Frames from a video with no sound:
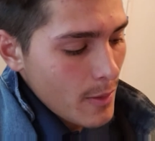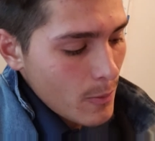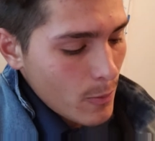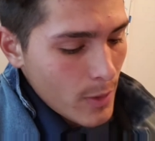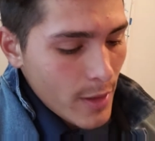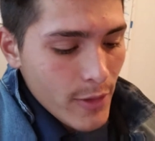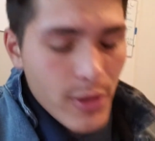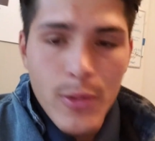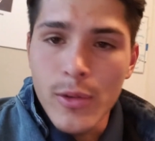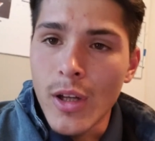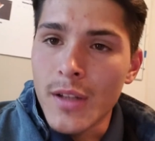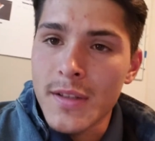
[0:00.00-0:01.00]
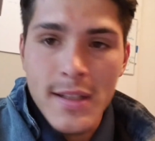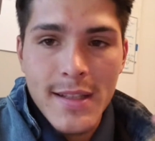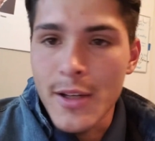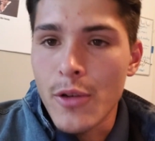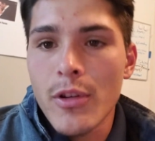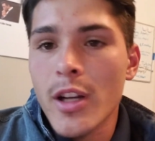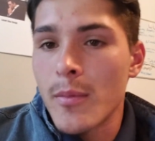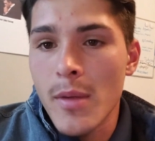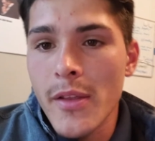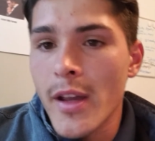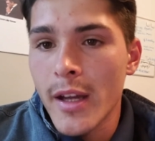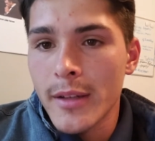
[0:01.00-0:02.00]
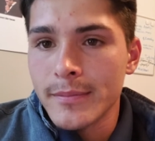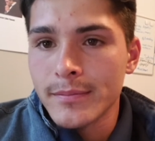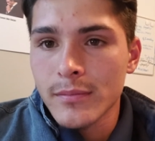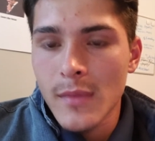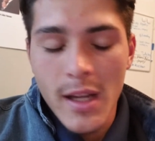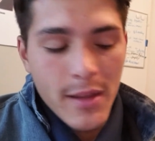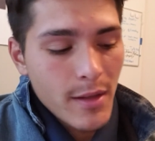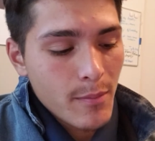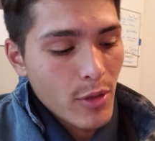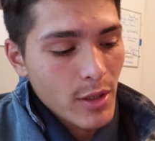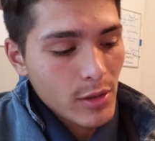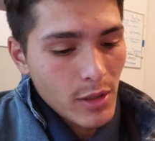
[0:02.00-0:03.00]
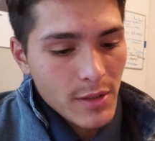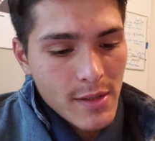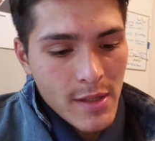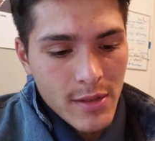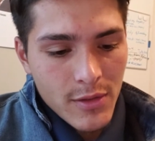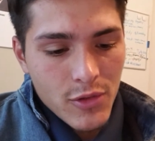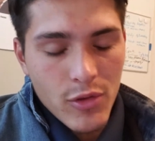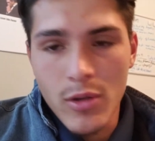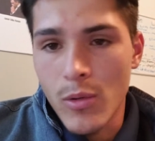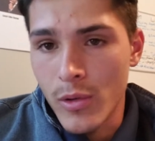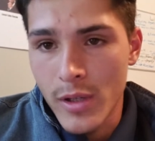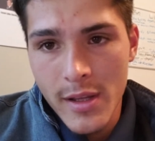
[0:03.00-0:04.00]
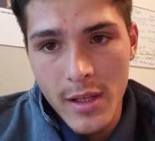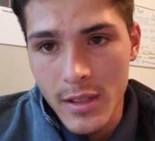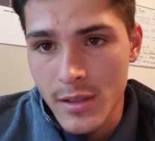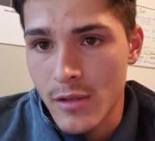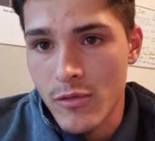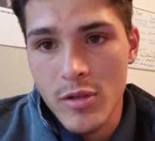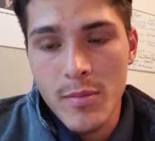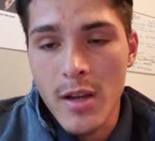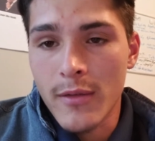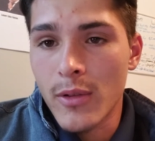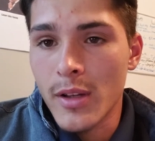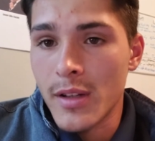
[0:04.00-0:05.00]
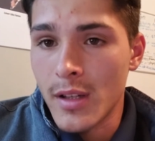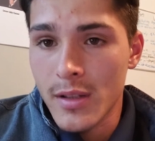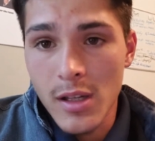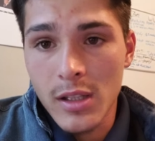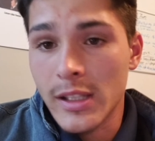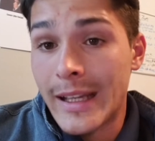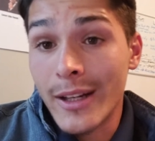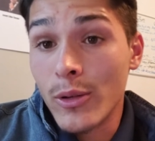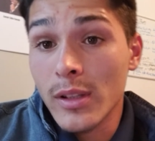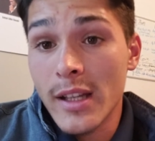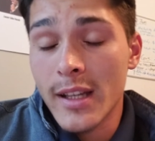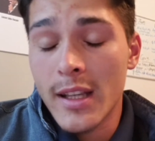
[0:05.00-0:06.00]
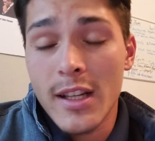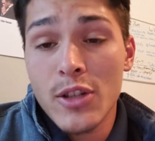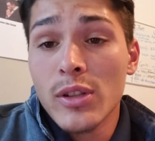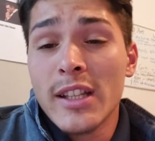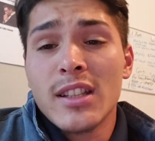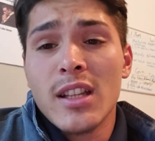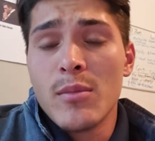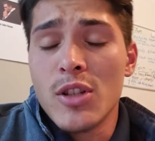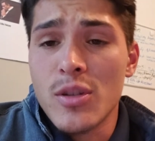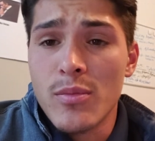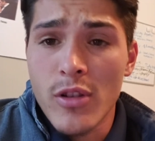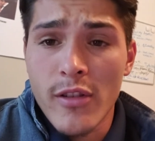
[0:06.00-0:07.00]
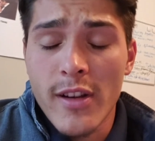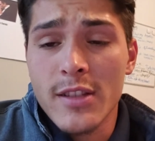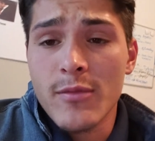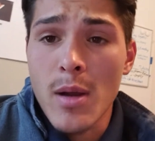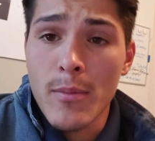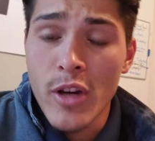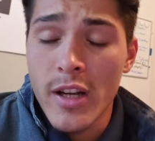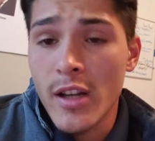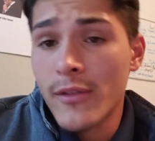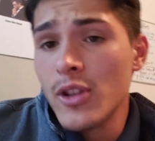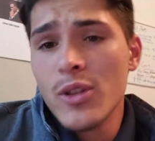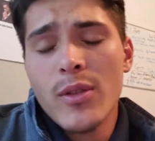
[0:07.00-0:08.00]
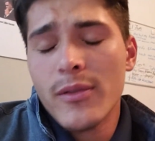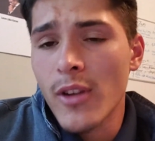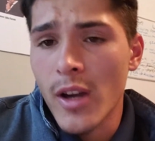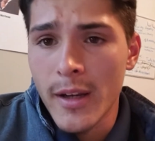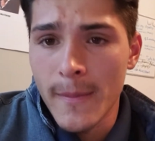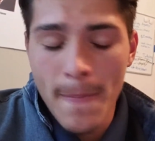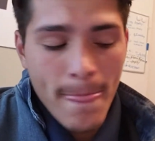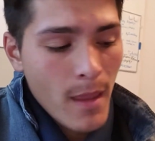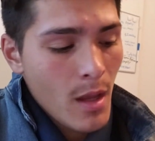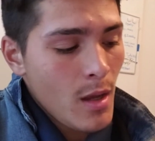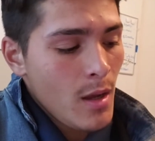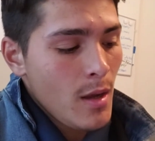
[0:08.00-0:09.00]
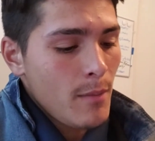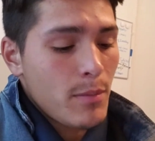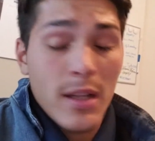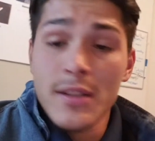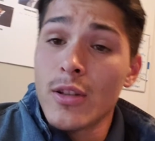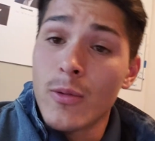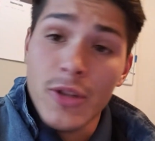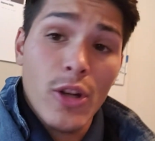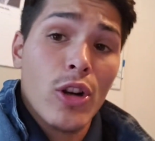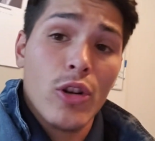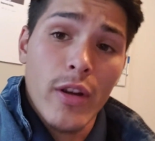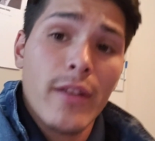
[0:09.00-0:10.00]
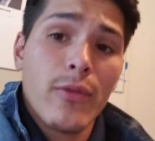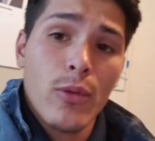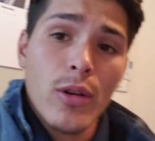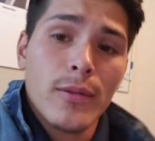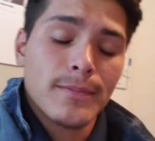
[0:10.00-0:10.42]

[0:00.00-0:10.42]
Whenever you're doing lawn signs, I don't recommend that. I think putting lawn signs on street corner, I think it's disrespectful. I think it's ugly. I don't like it. And I don't like the image it provides for my brand. Now, if you do it, fine. But I'll tell you what they are great for.